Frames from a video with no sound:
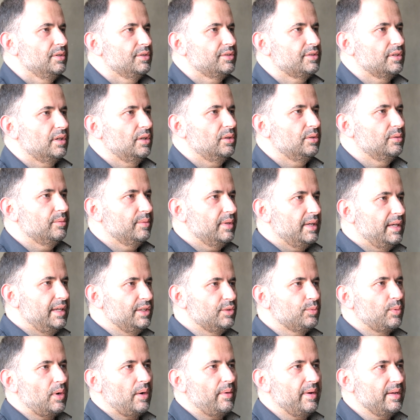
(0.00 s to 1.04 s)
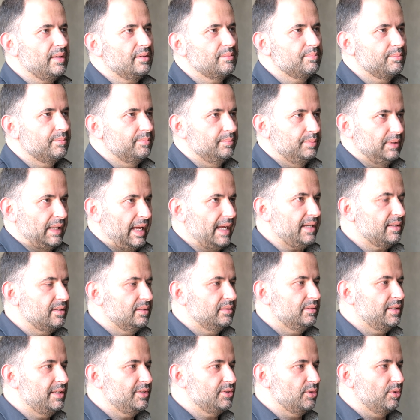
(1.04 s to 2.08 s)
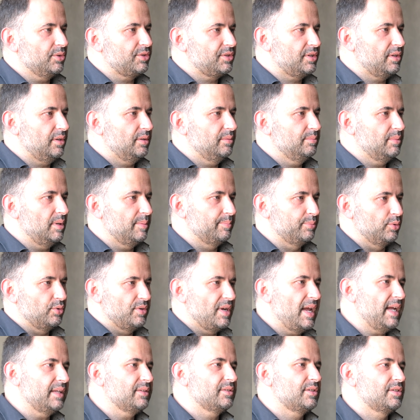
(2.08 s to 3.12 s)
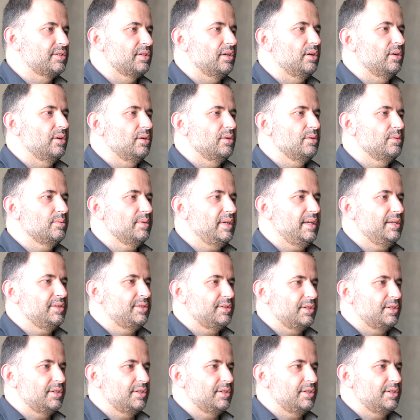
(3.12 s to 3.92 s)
So he's wearing black. He's also a brunette, so he's